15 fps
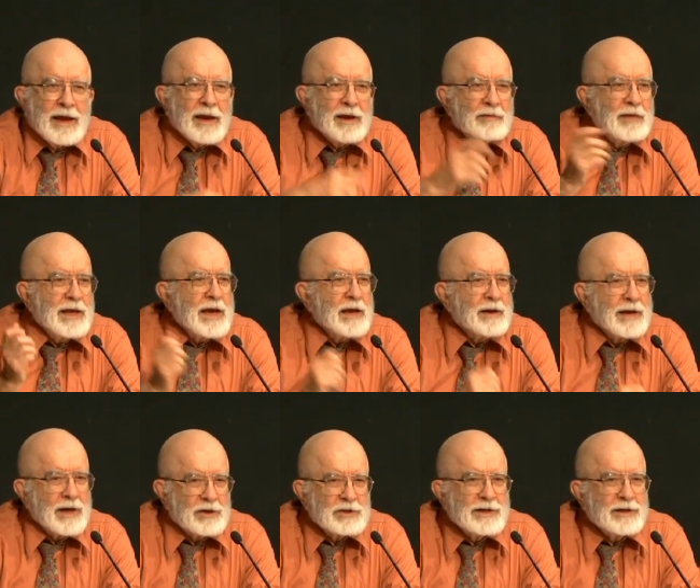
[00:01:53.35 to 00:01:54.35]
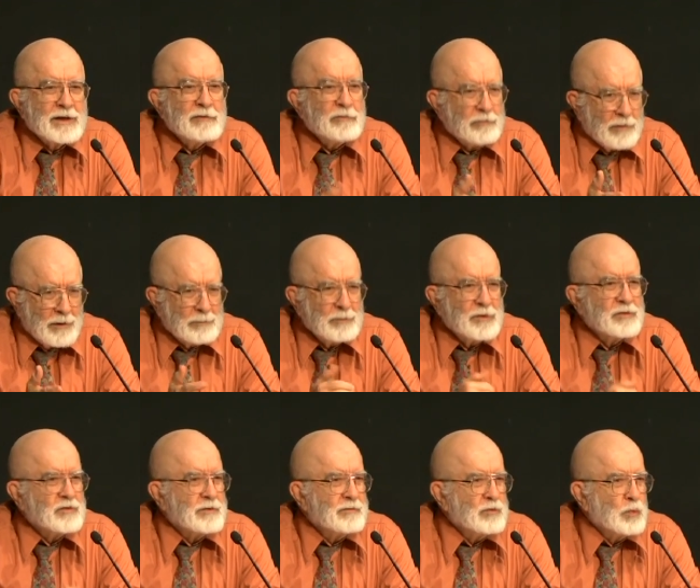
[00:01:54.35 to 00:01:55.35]
and they had actually, from the
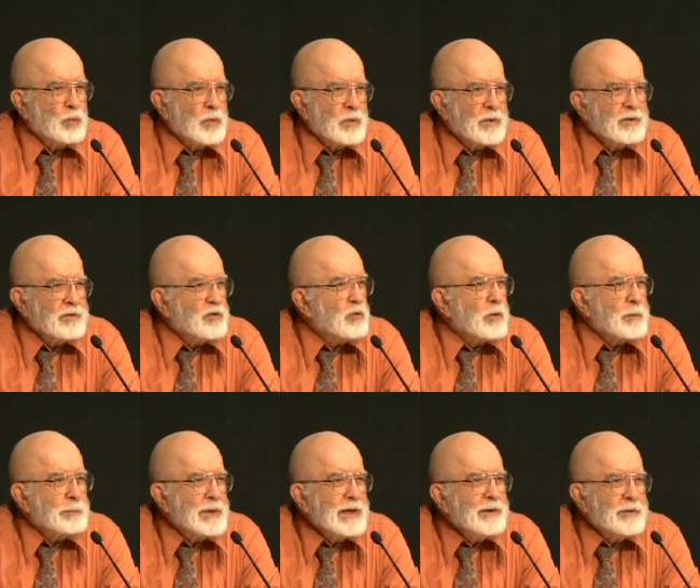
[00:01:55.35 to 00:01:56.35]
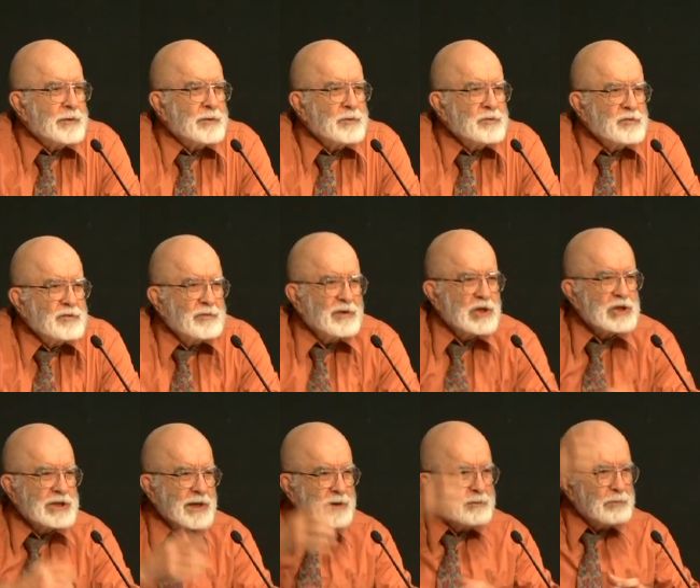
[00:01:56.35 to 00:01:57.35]
Civil War, torpedoes
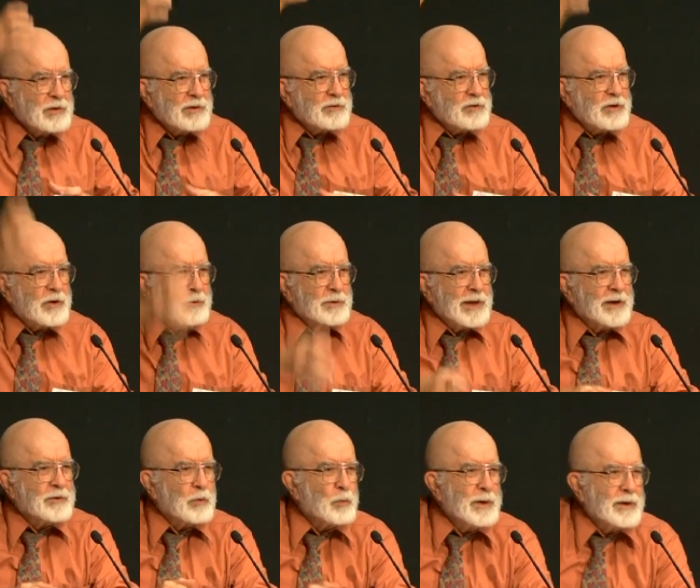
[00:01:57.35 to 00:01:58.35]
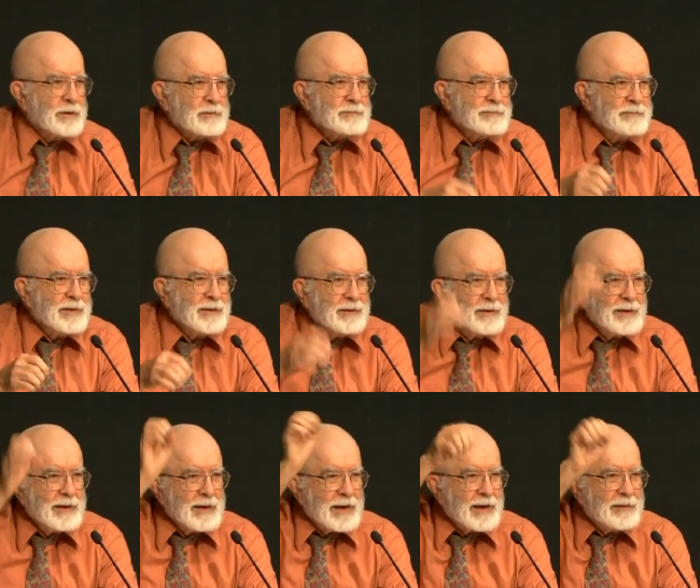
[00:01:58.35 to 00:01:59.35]
shaped to go down a well.
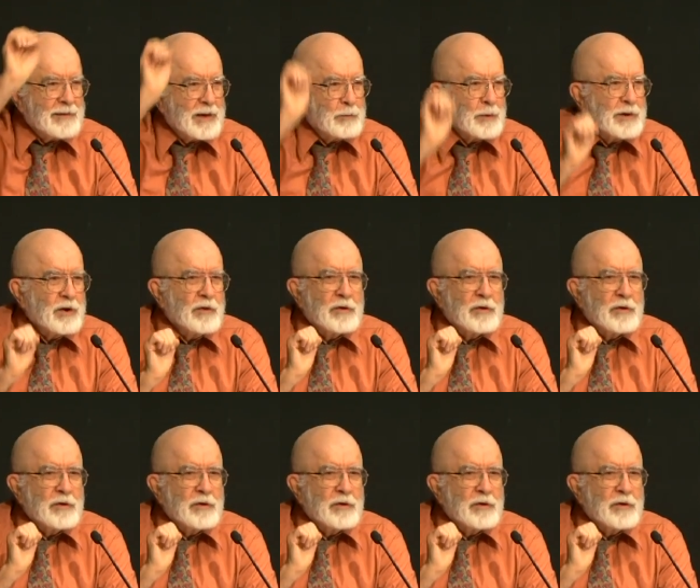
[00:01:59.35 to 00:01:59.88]
And they would